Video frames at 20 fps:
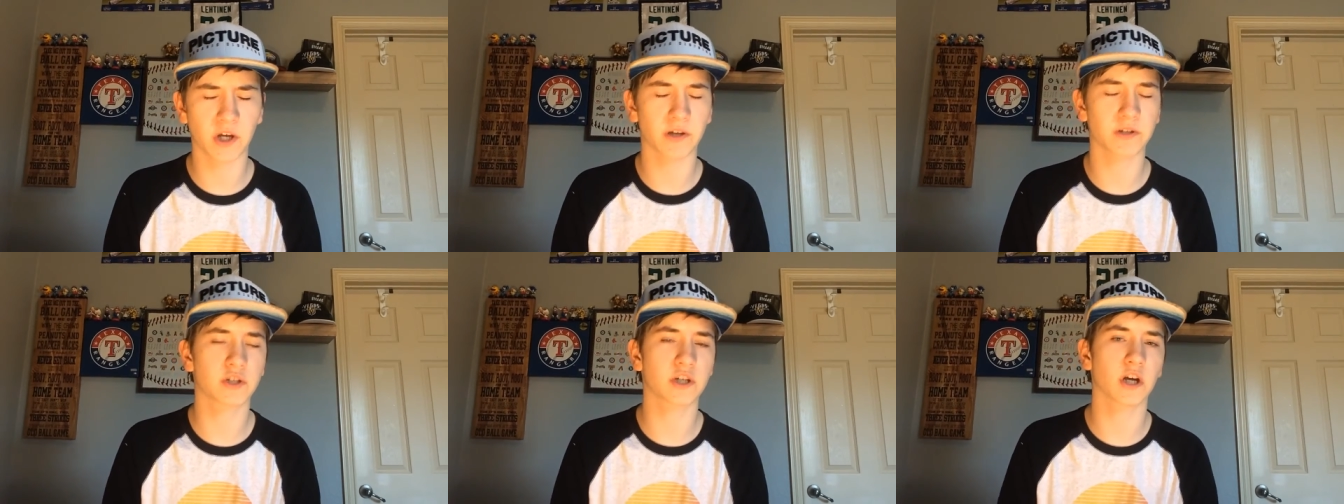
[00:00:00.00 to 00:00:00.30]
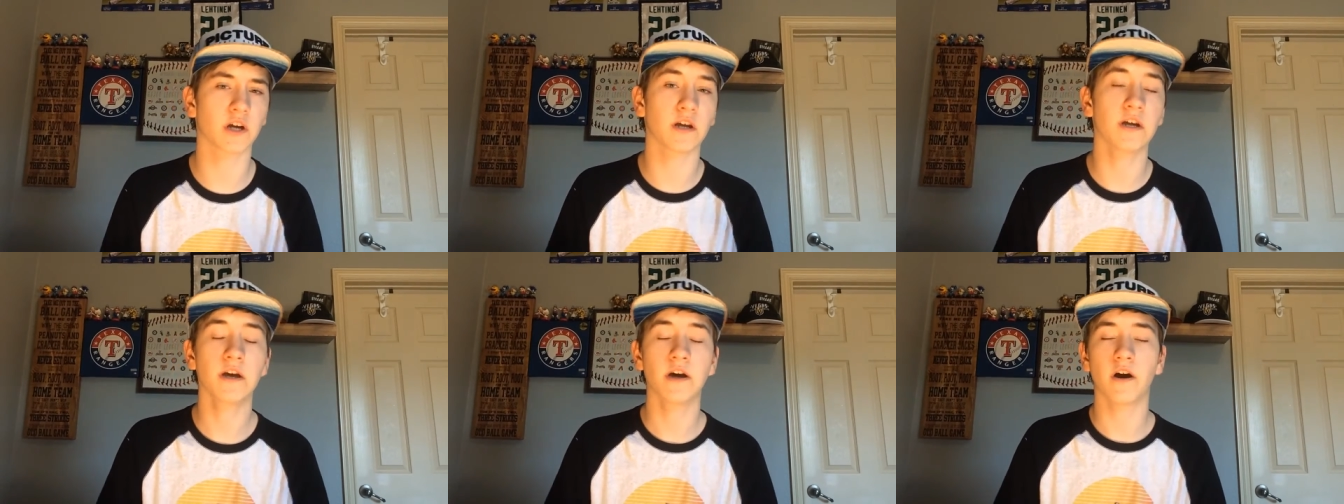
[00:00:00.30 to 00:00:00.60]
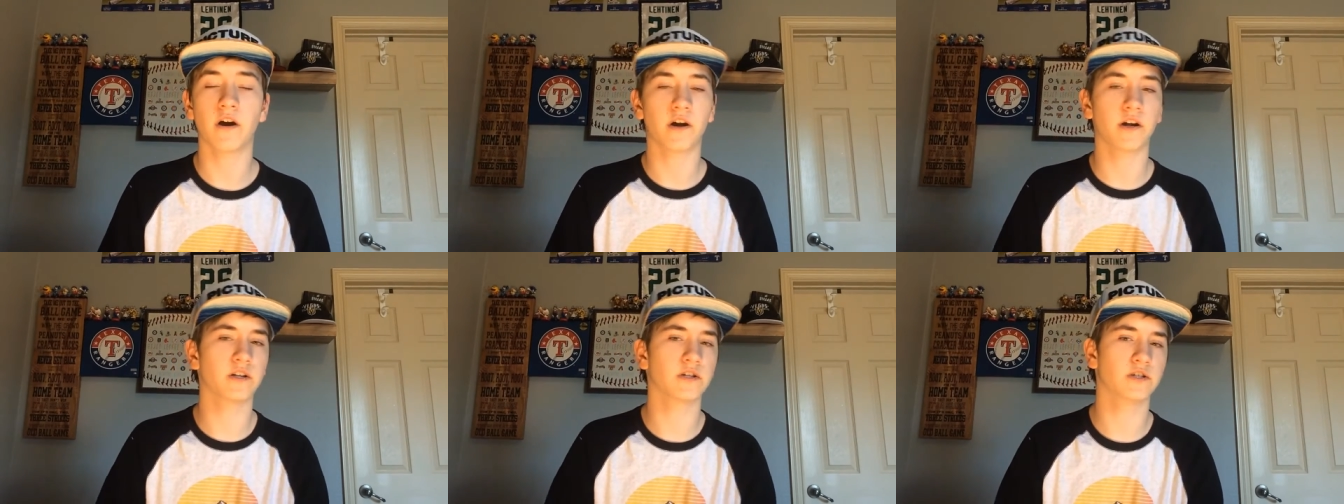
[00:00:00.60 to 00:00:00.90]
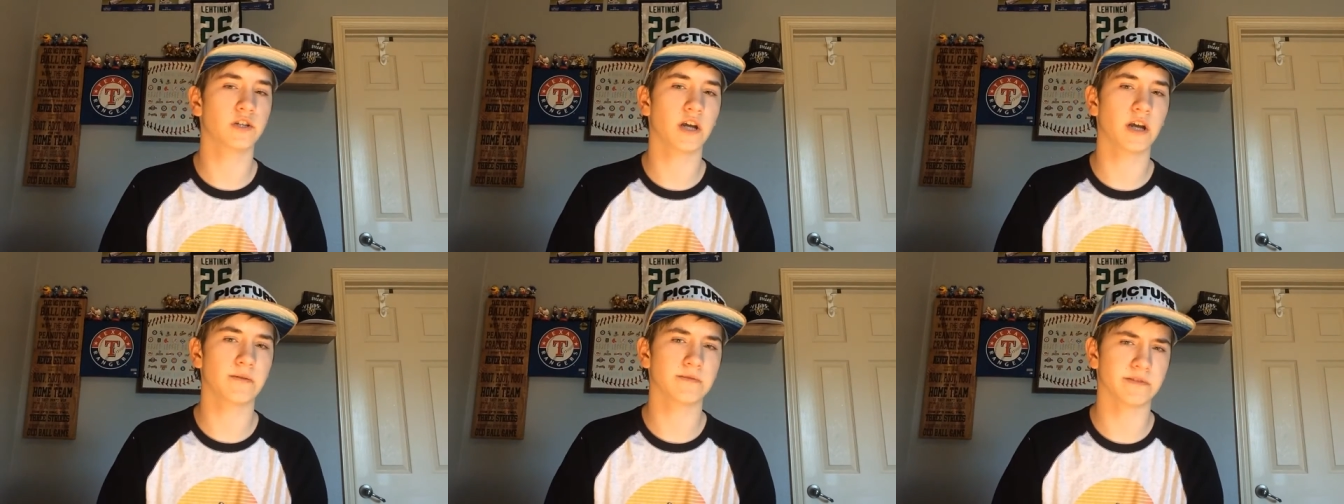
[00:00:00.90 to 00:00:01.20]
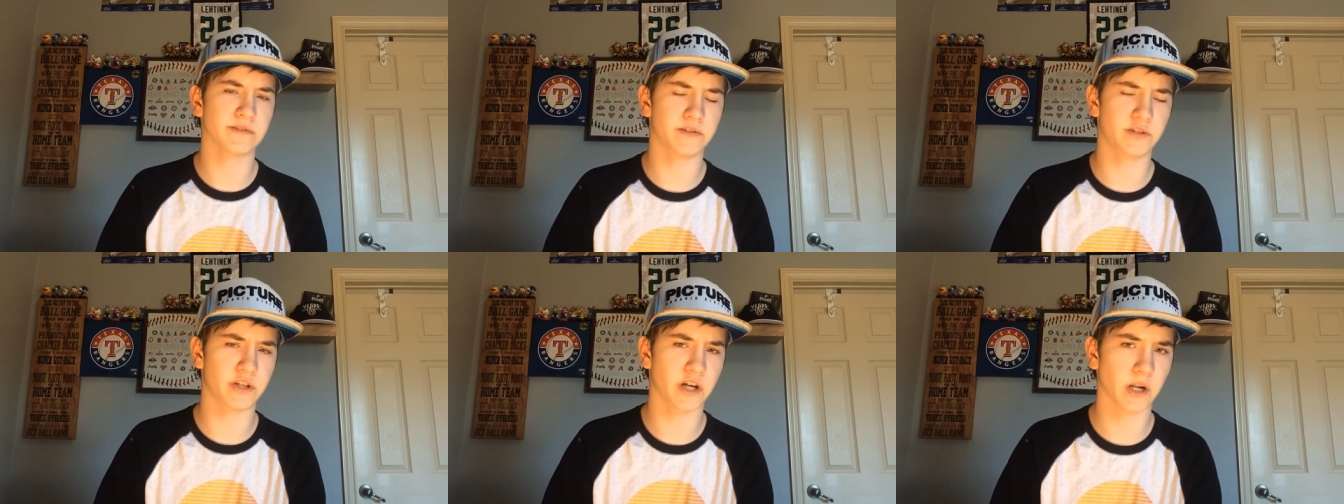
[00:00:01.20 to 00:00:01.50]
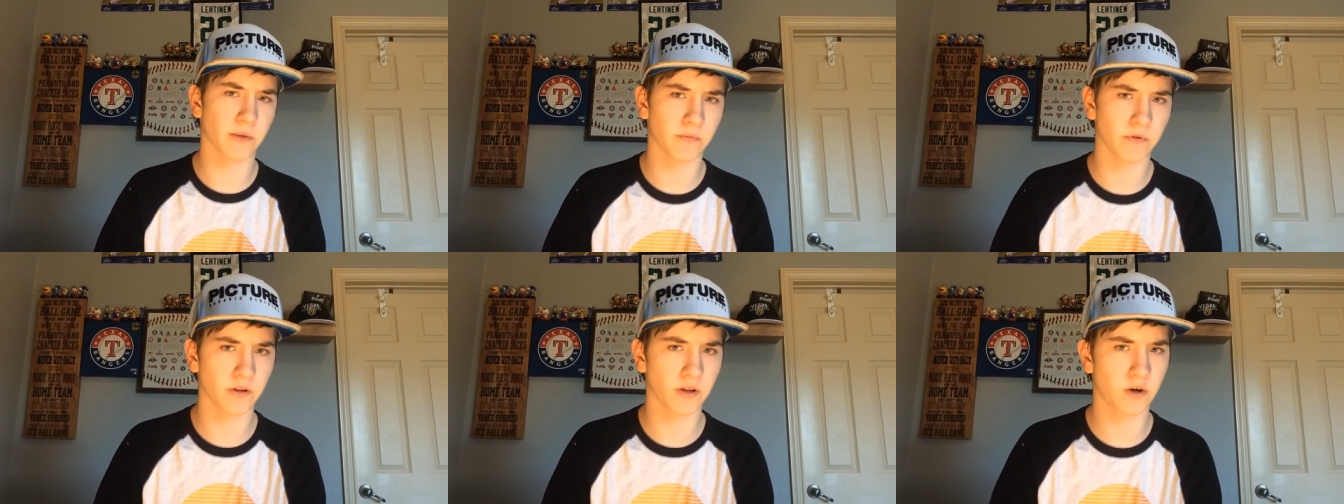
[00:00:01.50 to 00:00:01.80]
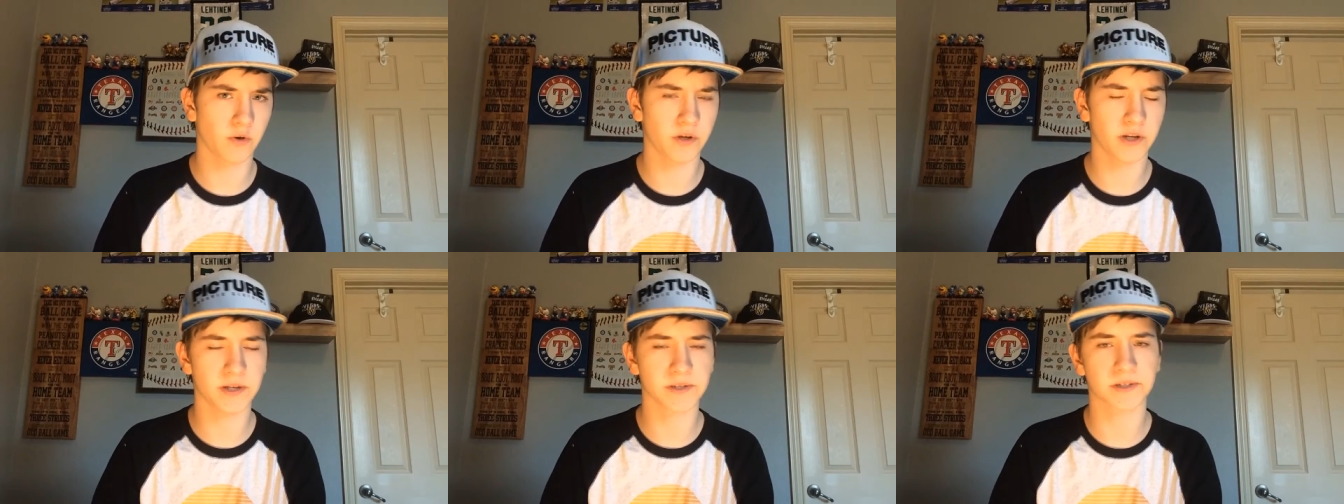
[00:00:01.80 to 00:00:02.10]
Check Auddie James' channel
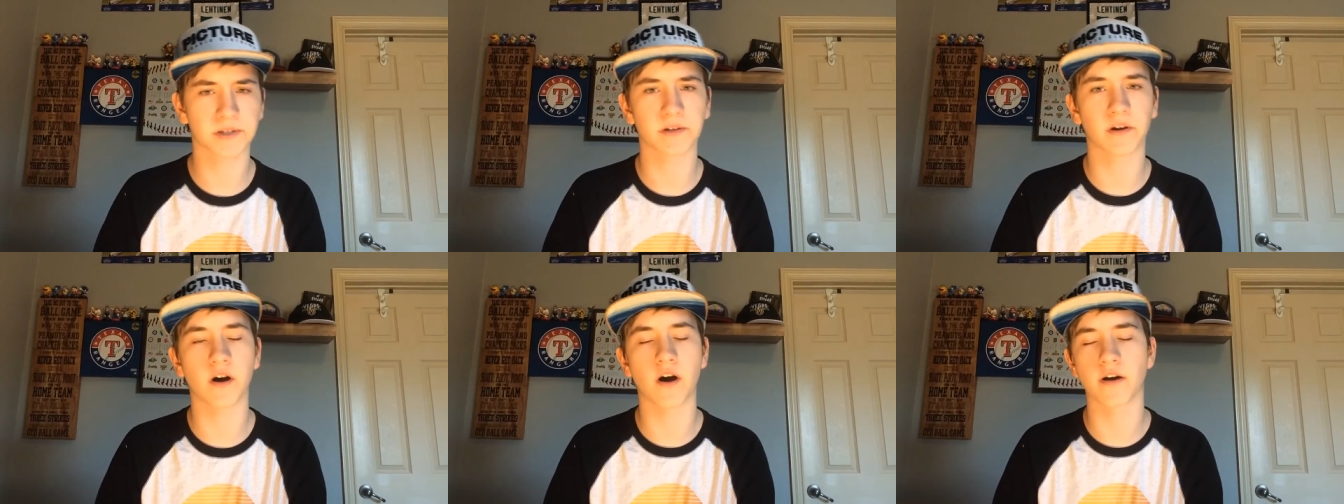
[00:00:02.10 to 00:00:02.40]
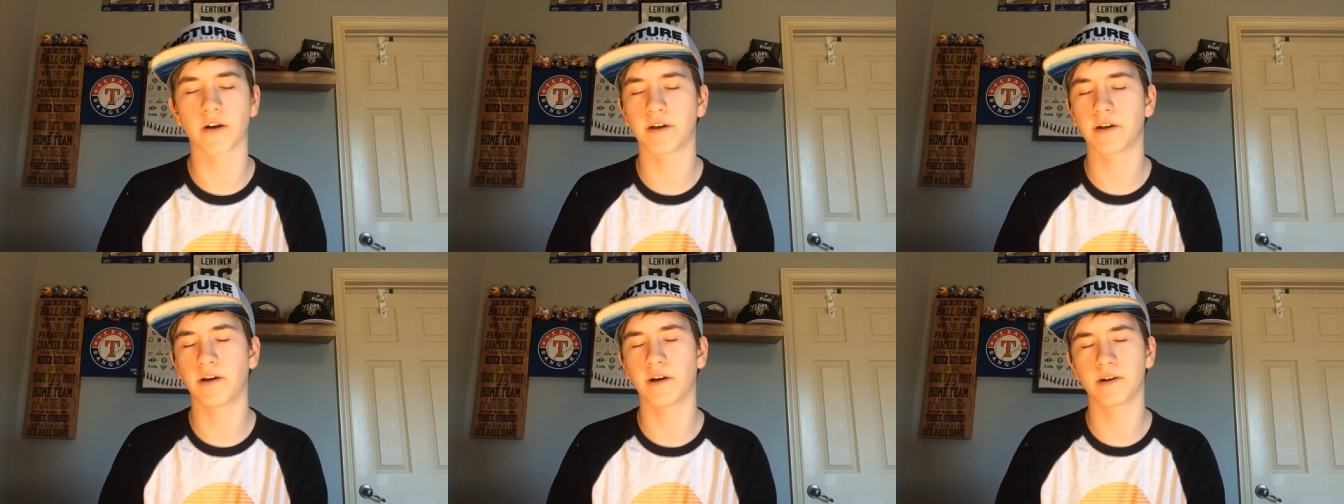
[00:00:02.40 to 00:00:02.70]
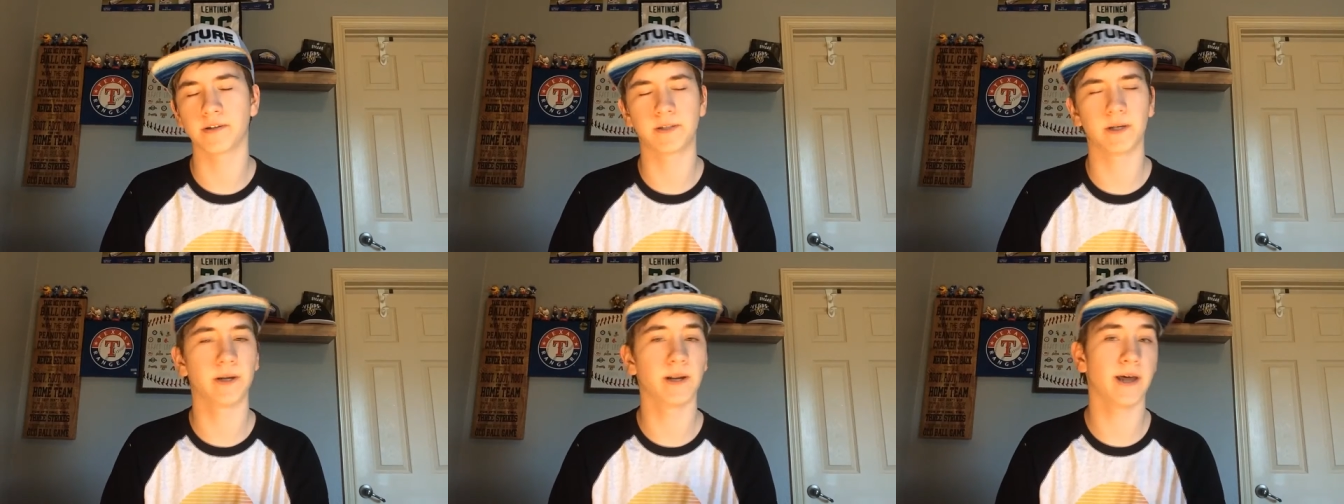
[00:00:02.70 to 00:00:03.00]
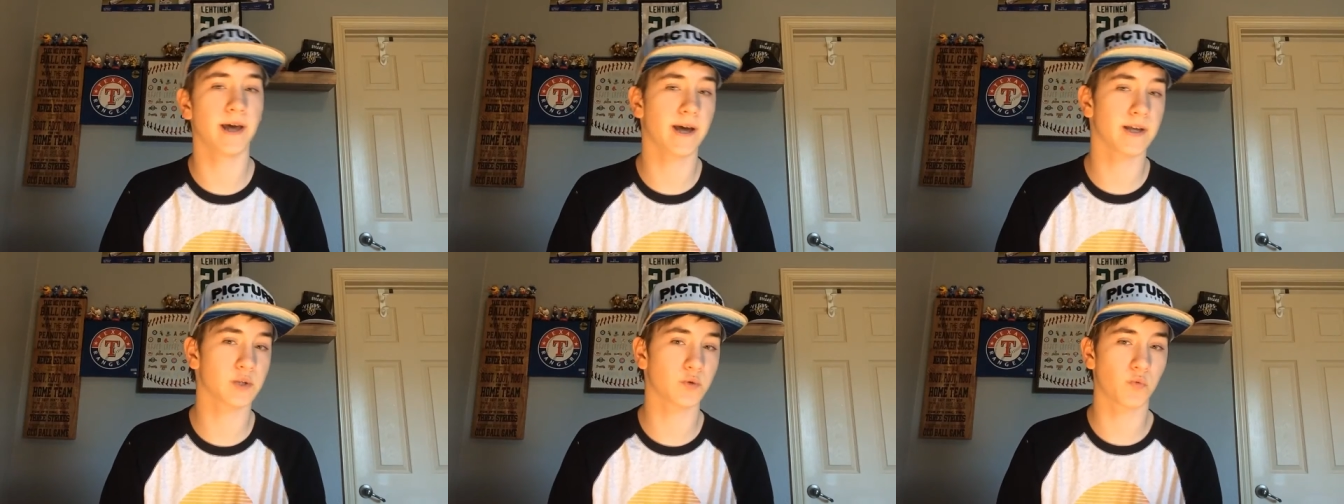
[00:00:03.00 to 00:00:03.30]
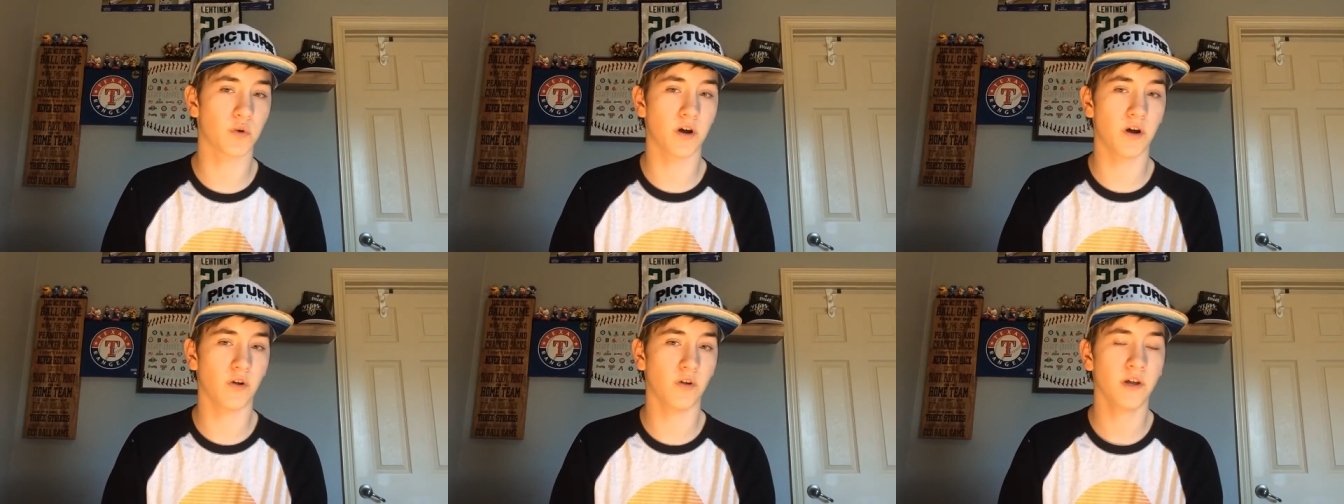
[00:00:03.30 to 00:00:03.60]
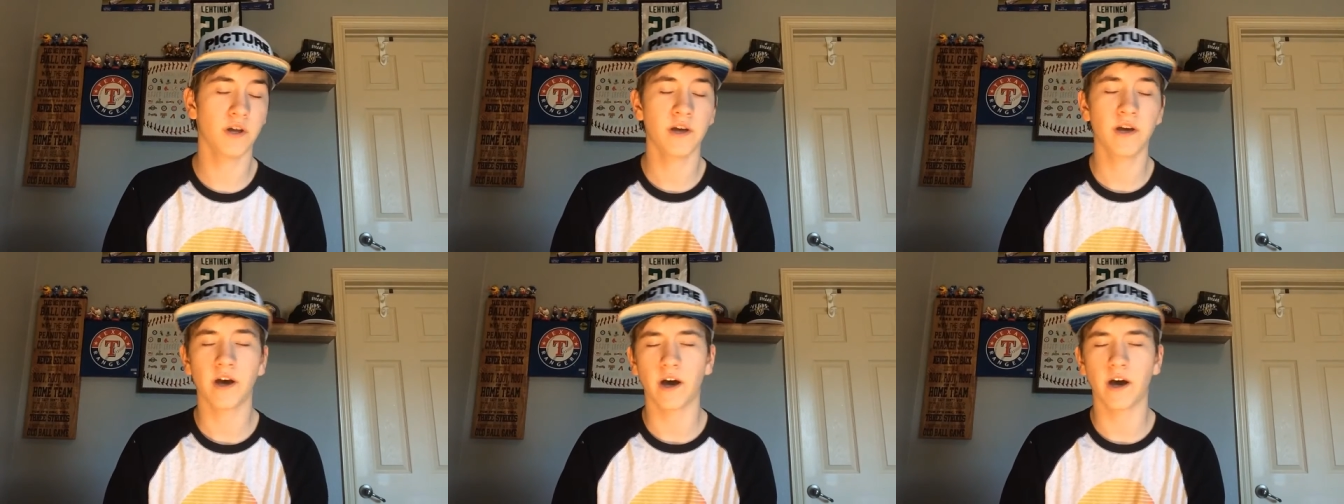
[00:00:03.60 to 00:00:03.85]
below. He does hockey content as well.